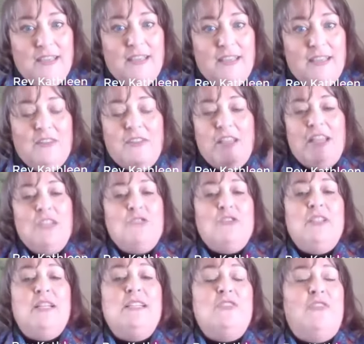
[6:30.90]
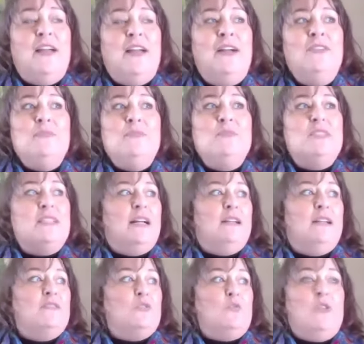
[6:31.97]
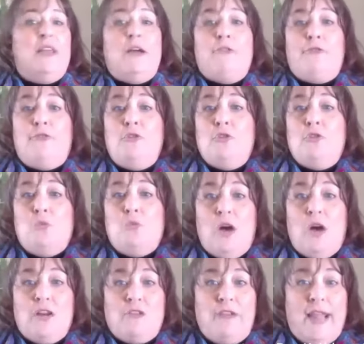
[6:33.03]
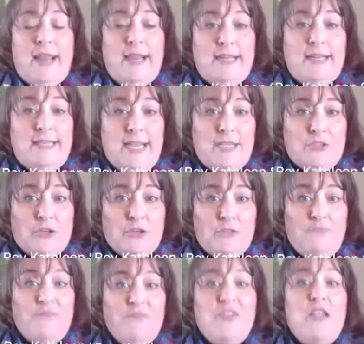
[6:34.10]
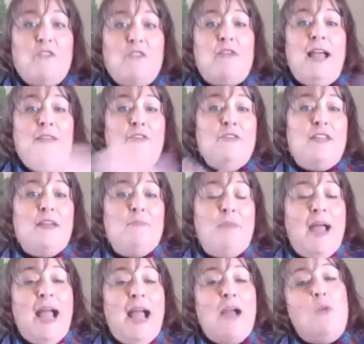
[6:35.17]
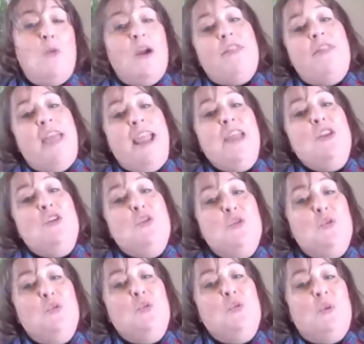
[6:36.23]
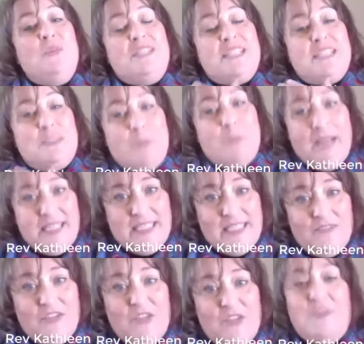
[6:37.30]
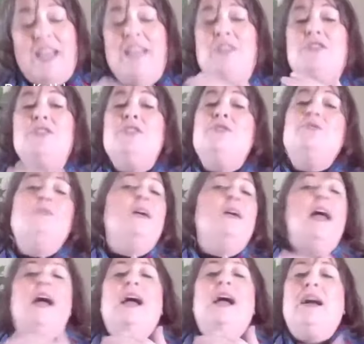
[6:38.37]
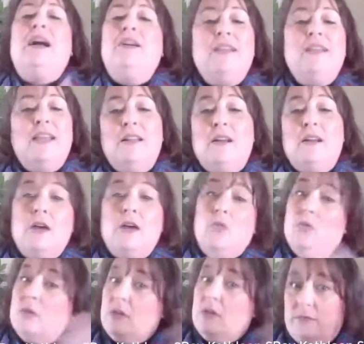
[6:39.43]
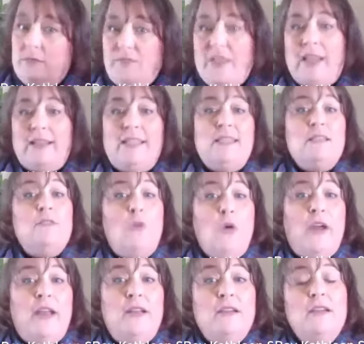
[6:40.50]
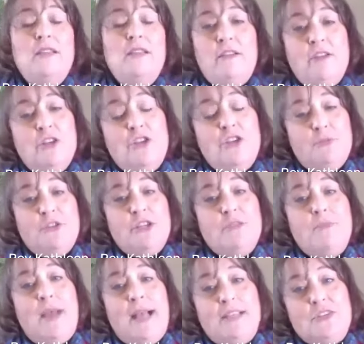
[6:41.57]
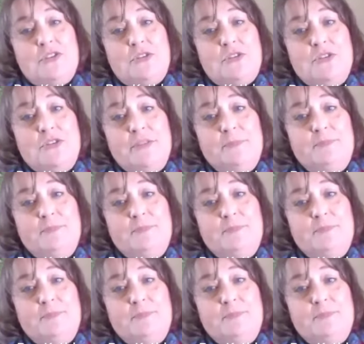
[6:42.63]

You know, the Israelites found themselves without food or water and in a desert, rather than back where they knew what was expected of them. They knew how to get along, or at least avoid their Egyptian masters.